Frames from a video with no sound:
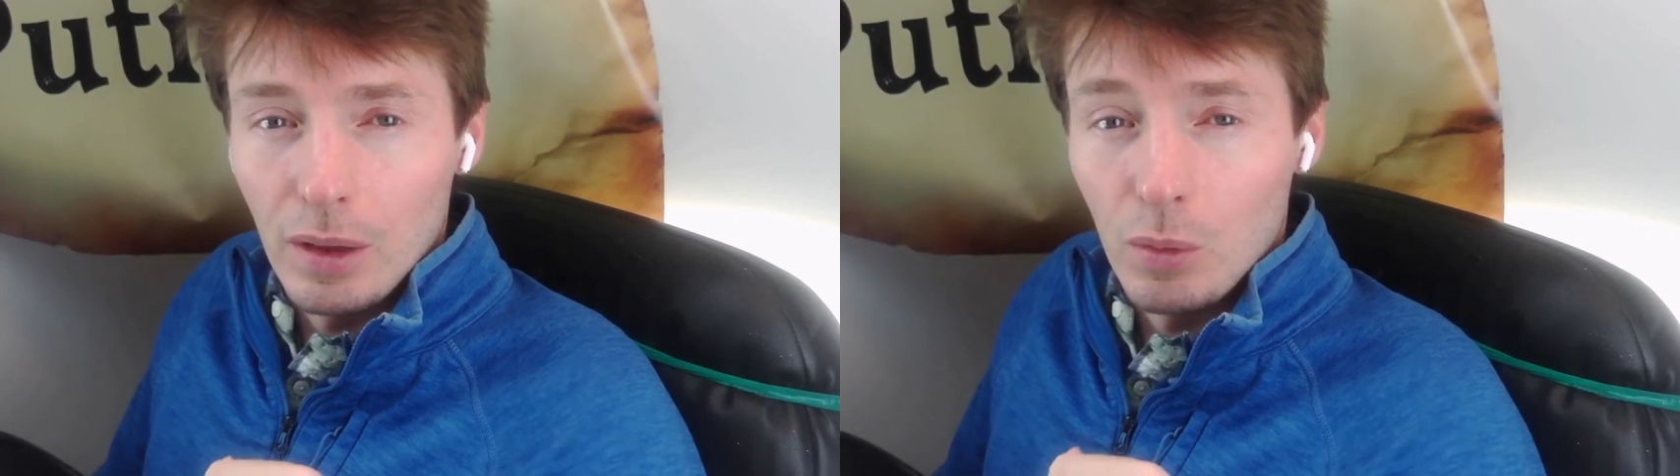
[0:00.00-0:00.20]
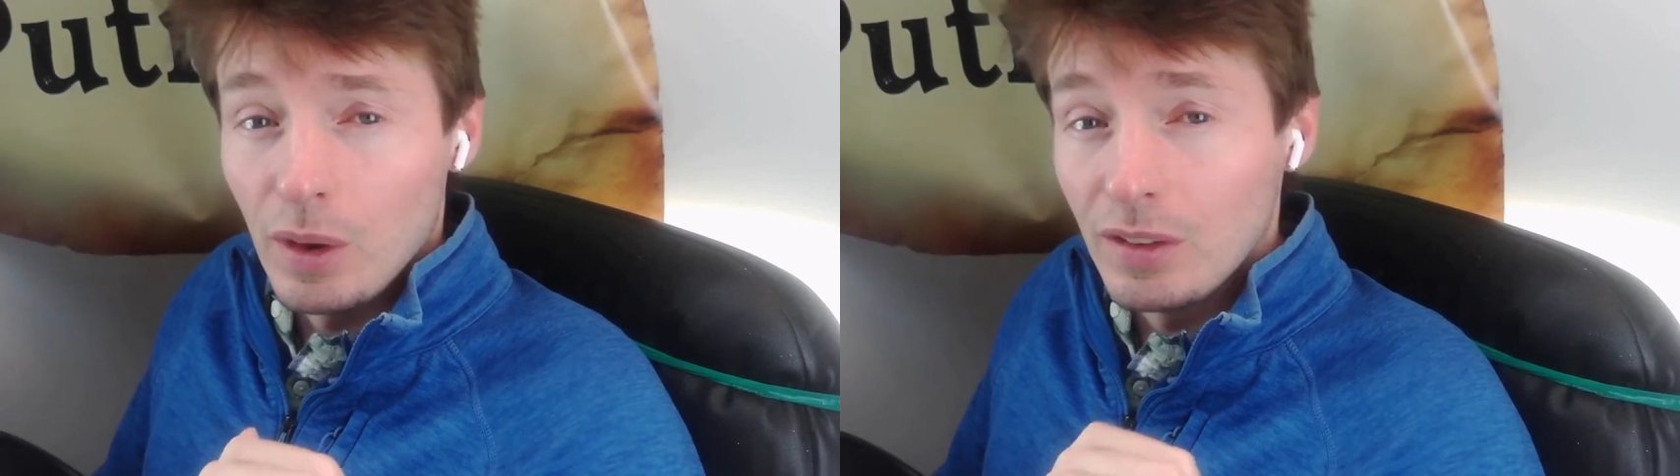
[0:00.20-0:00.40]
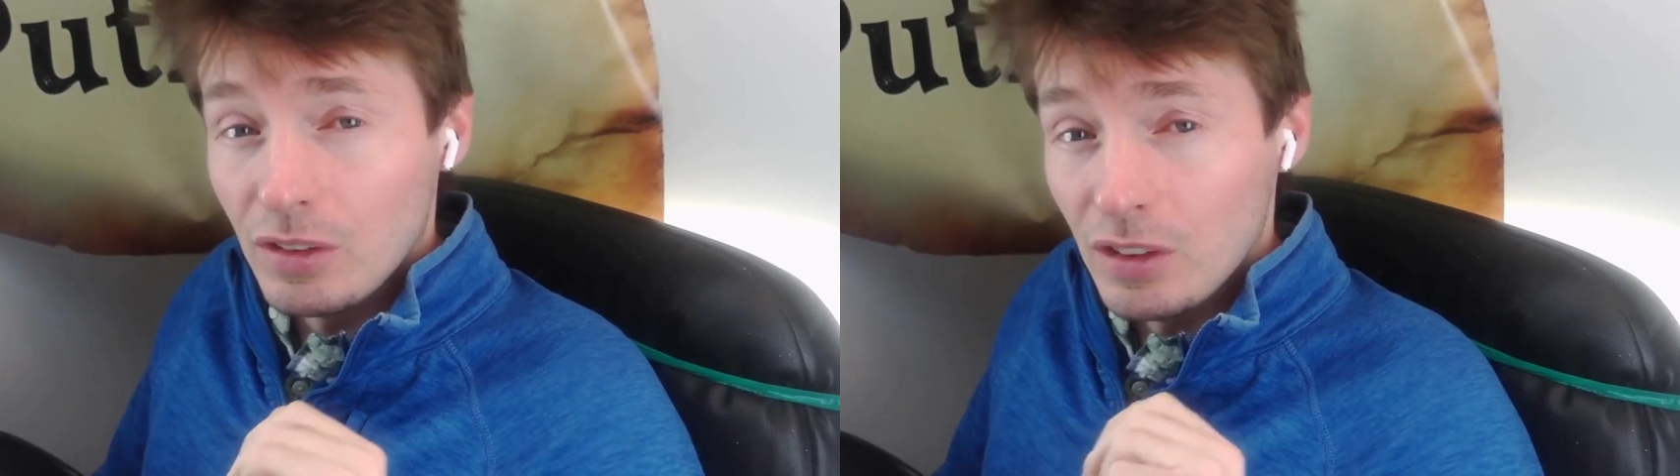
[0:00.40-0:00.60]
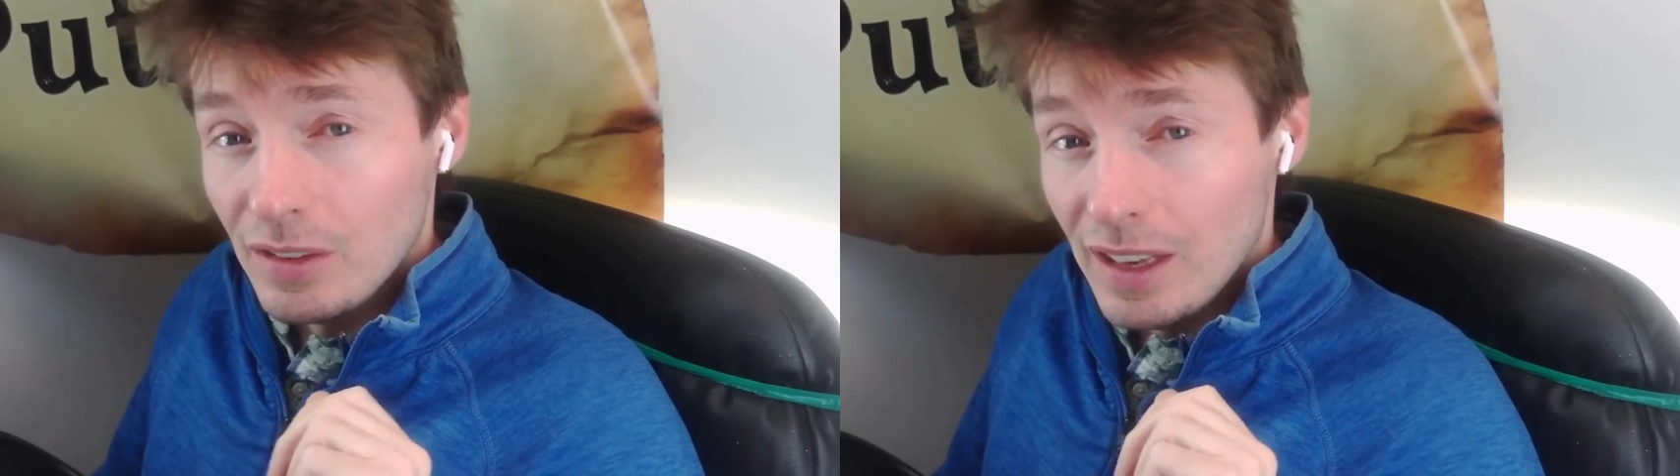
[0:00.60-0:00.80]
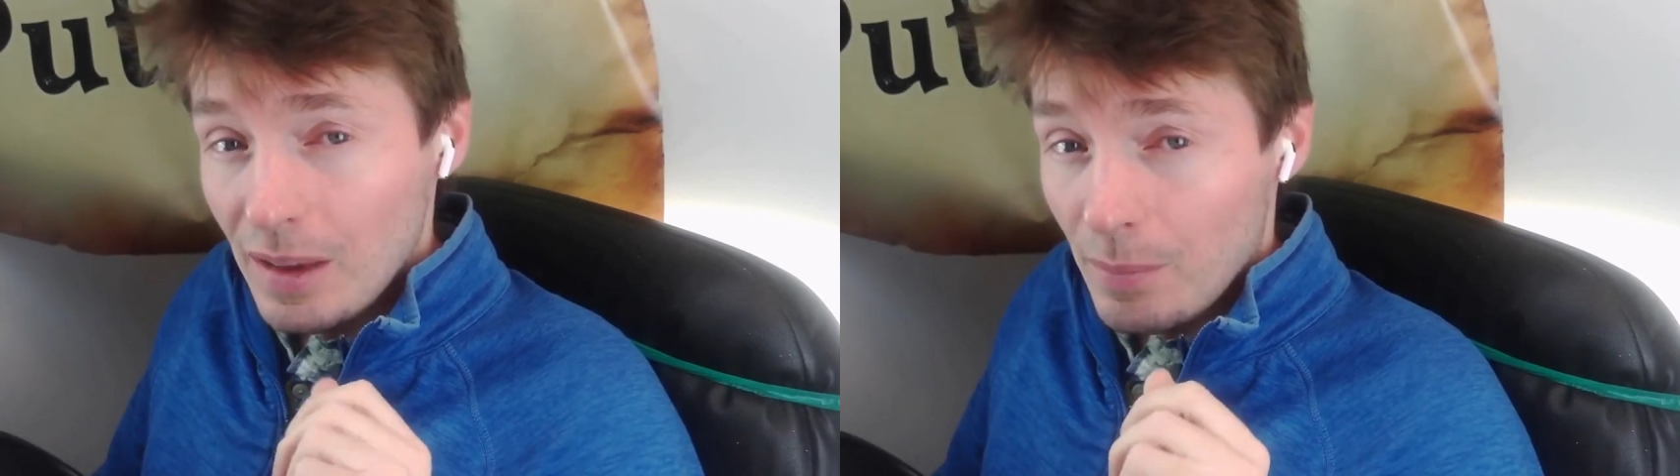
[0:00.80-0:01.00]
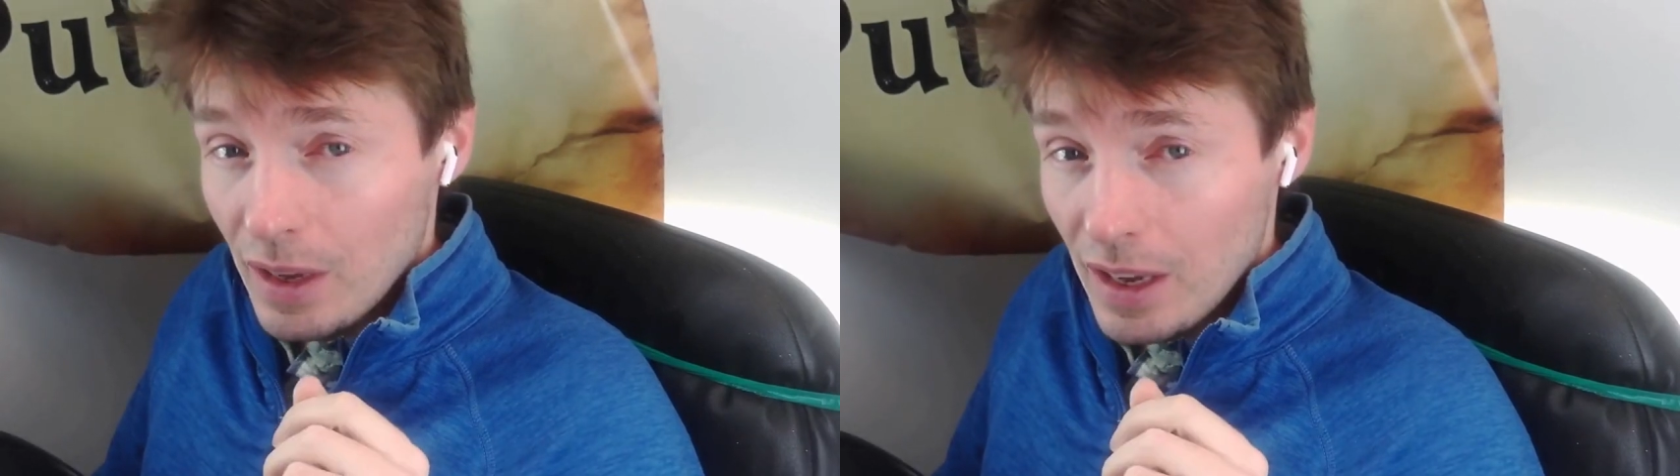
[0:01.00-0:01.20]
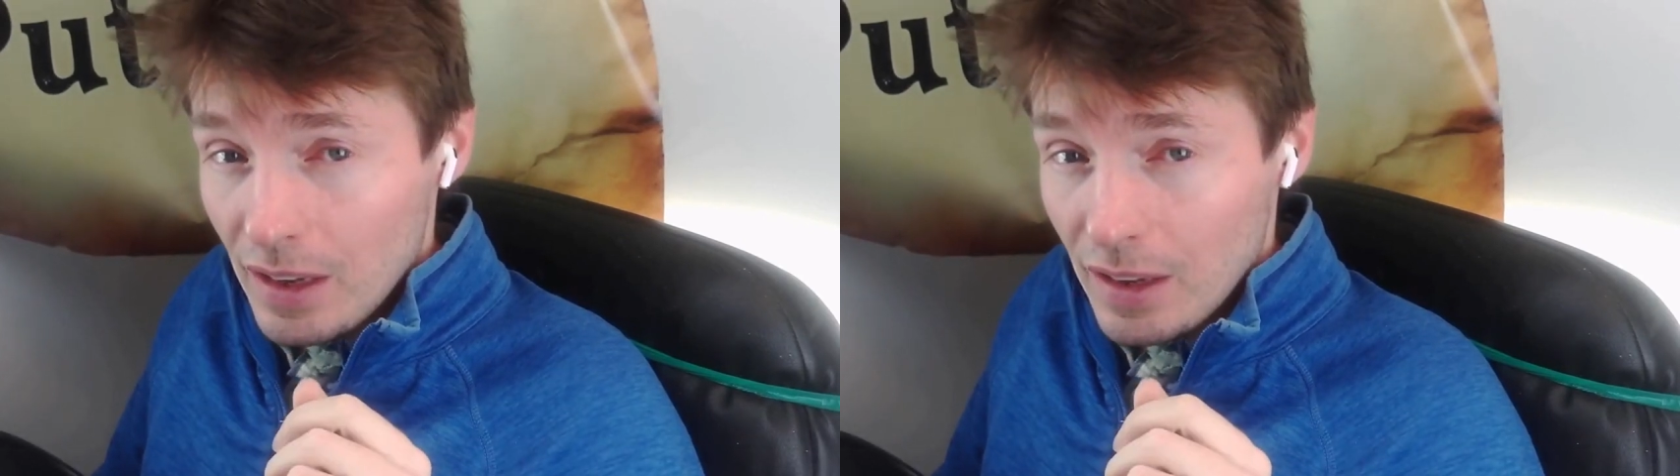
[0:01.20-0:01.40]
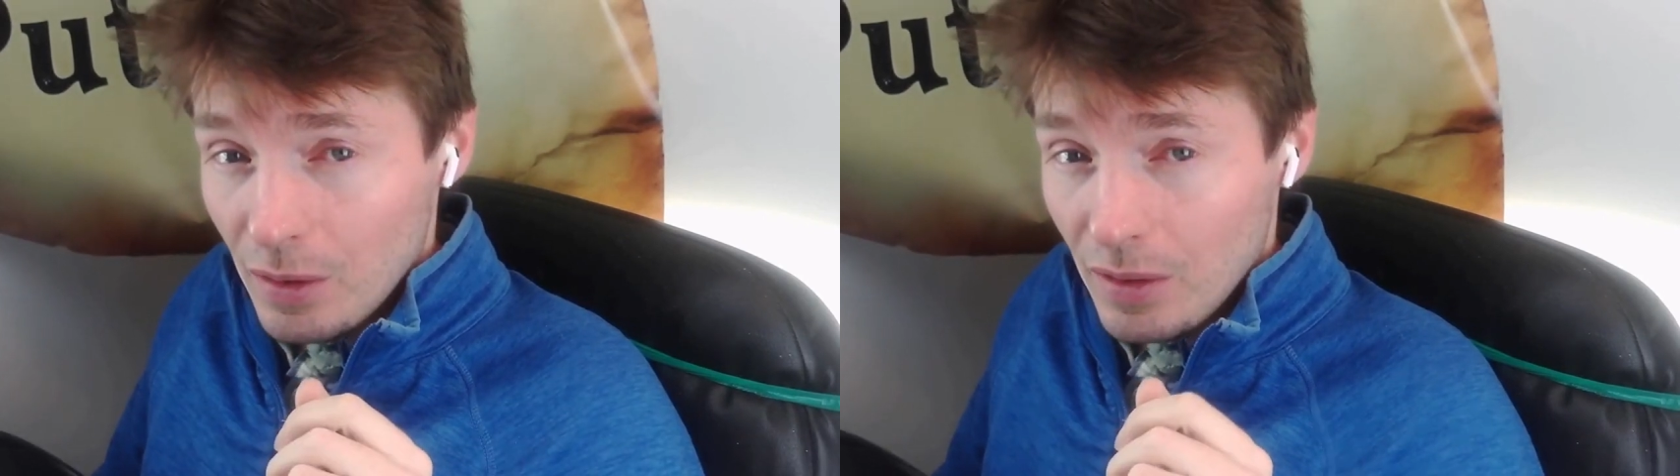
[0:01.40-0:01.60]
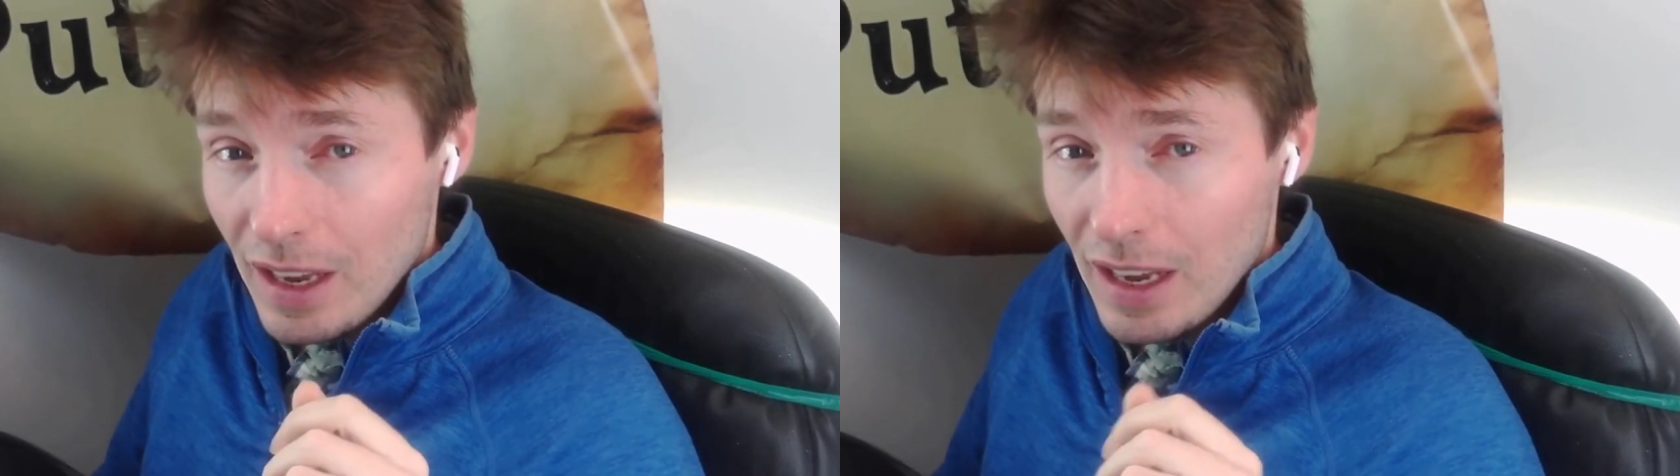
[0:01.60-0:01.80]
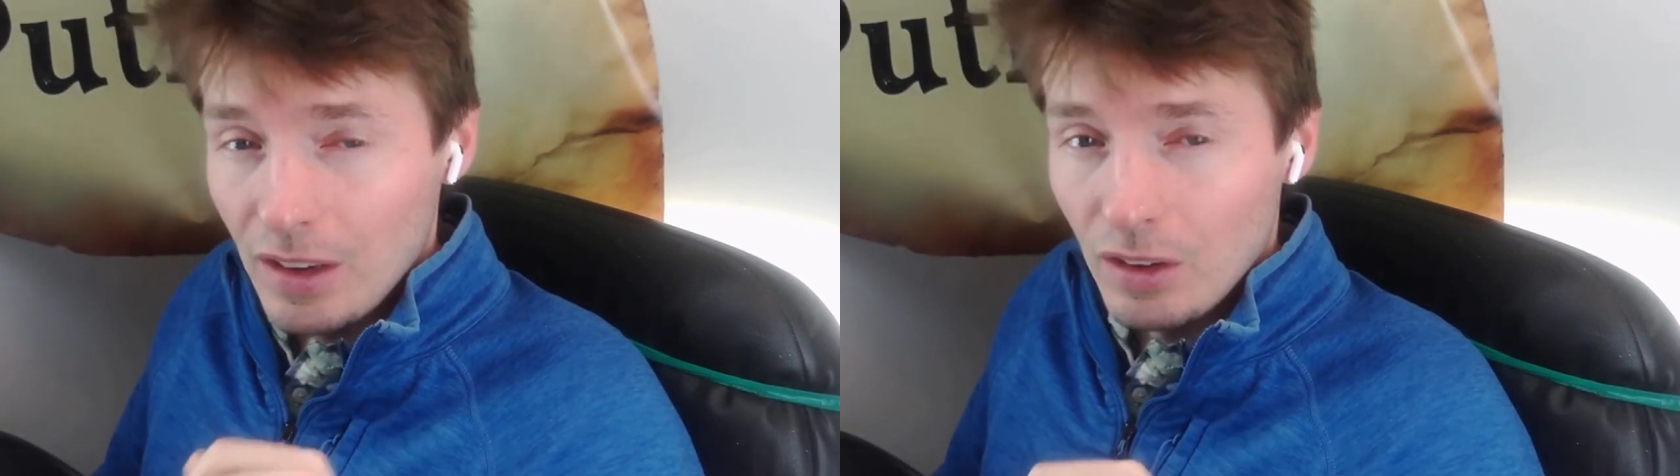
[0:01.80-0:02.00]
it wasn't just gameplay, it was
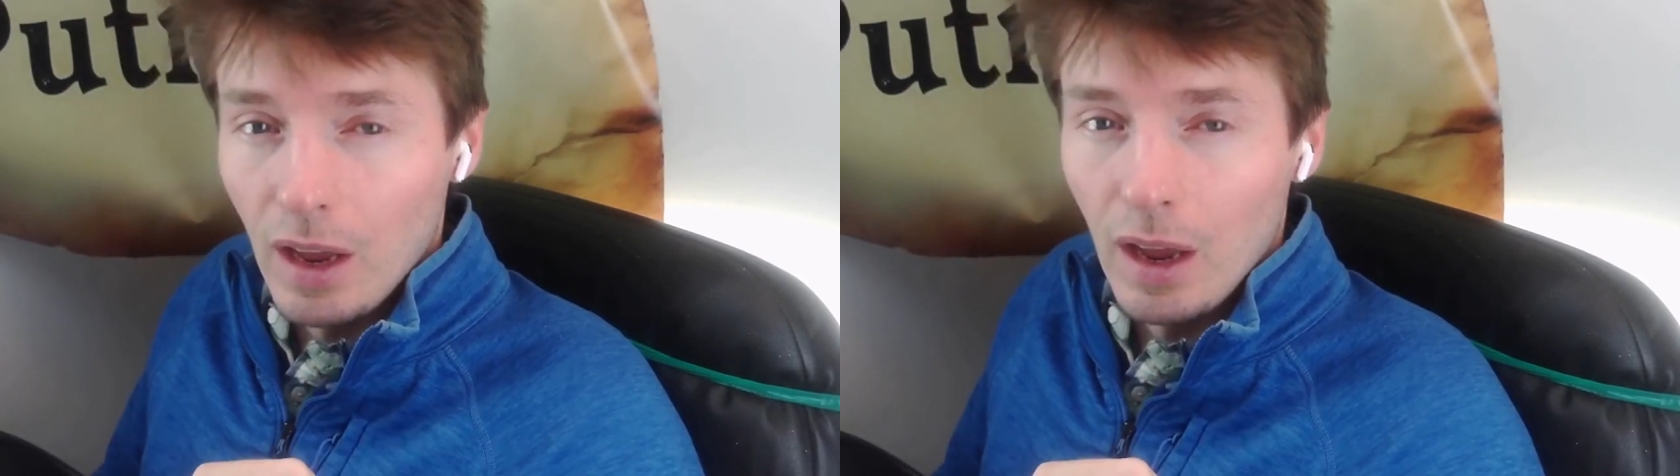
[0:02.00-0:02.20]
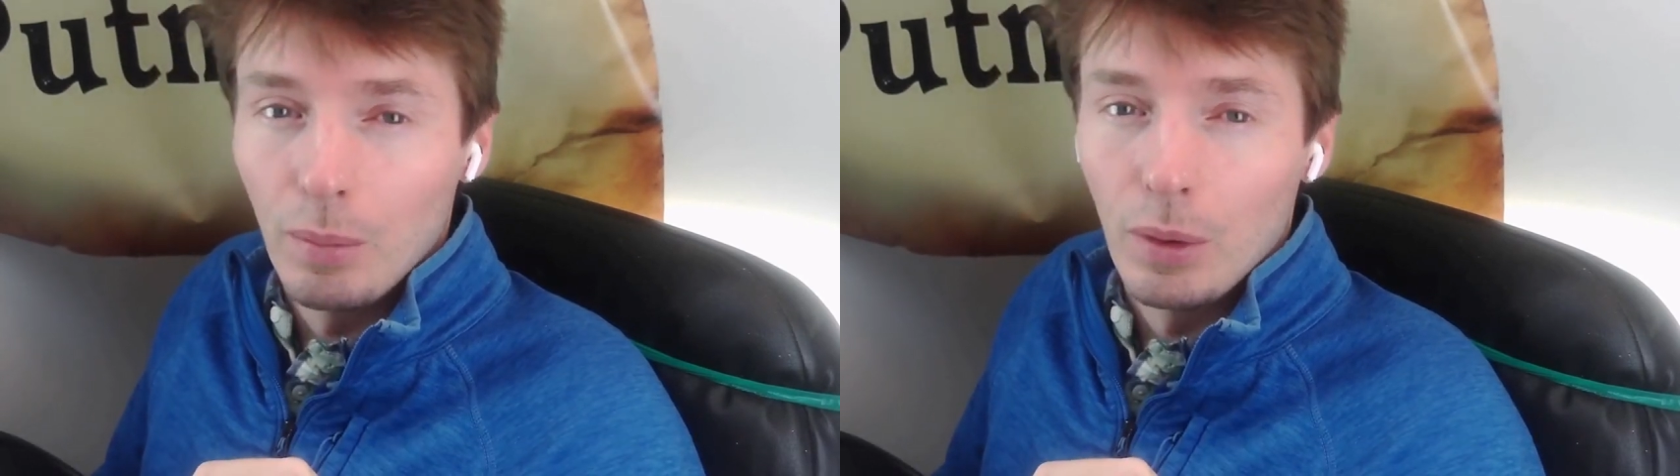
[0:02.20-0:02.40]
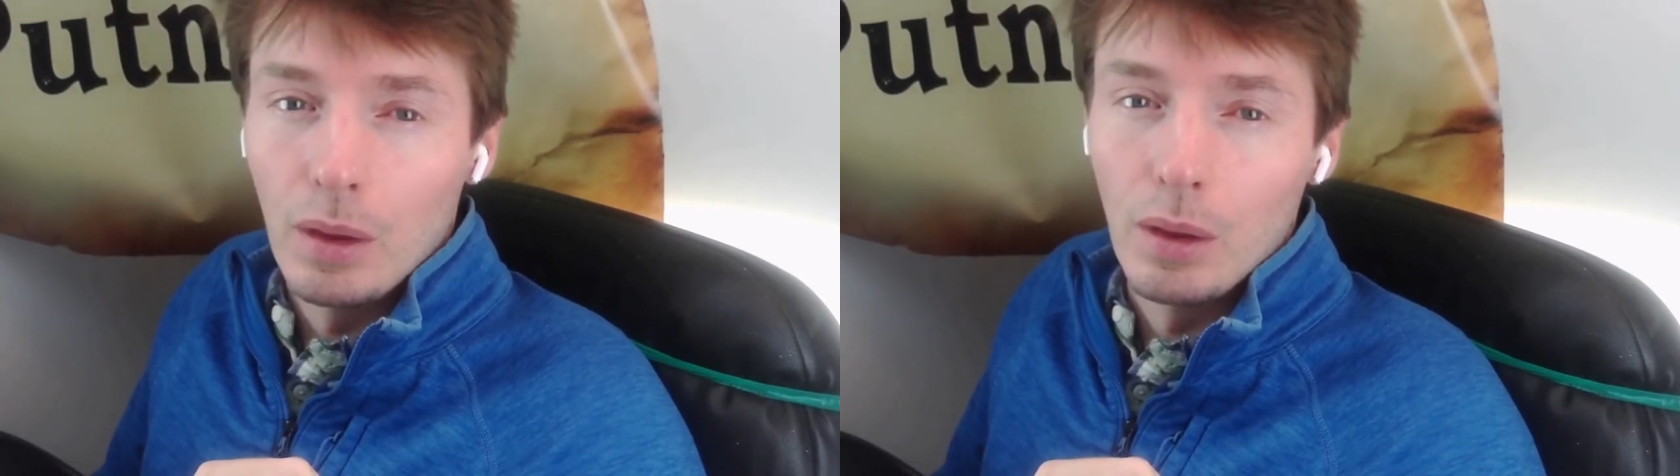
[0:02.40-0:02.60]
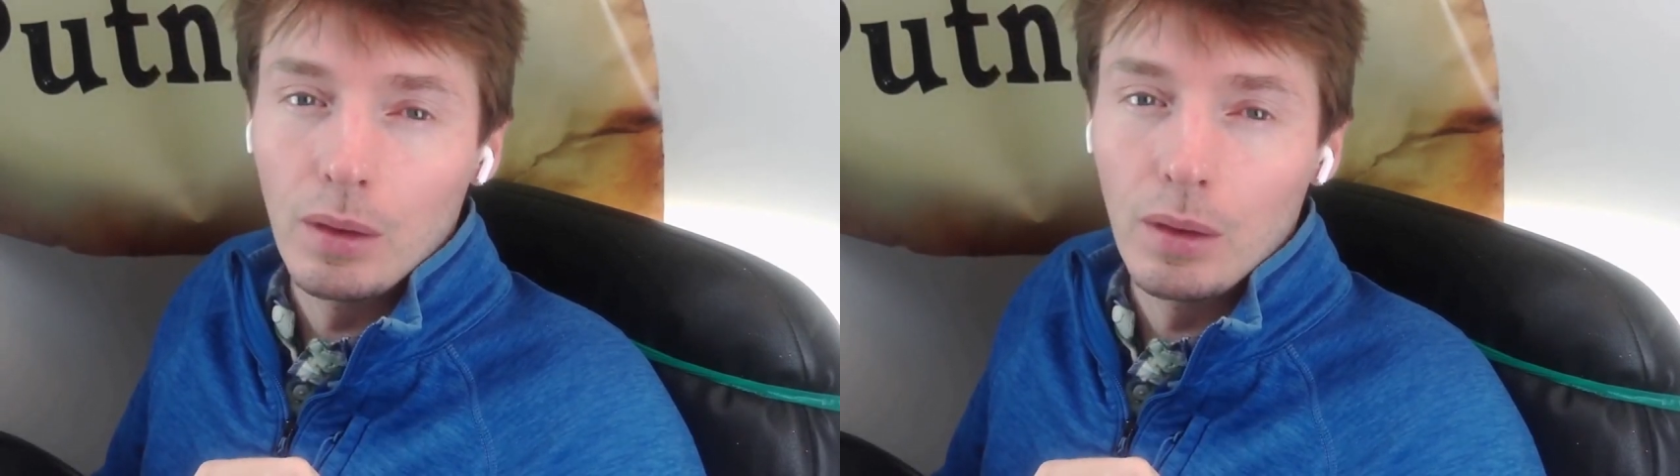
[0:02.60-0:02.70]
a hit job.